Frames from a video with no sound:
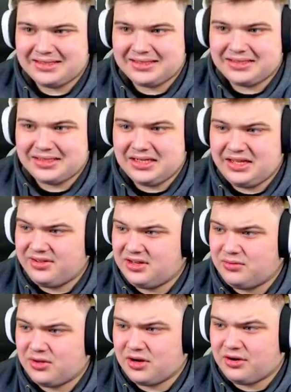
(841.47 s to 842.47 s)
even though
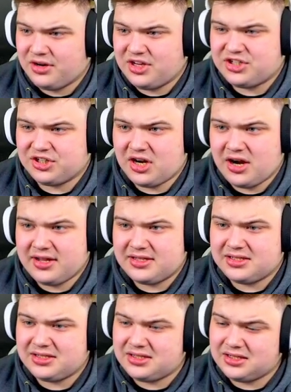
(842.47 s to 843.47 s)
we got a retrigger,
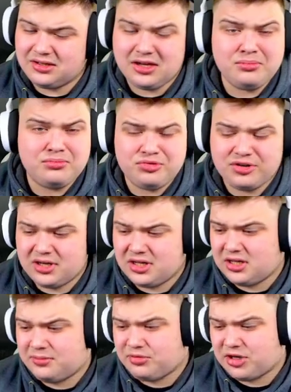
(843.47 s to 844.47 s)
it's looking
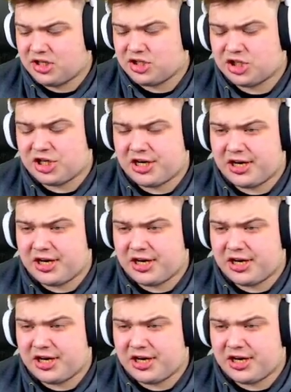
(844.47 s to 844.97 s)
pretty dry.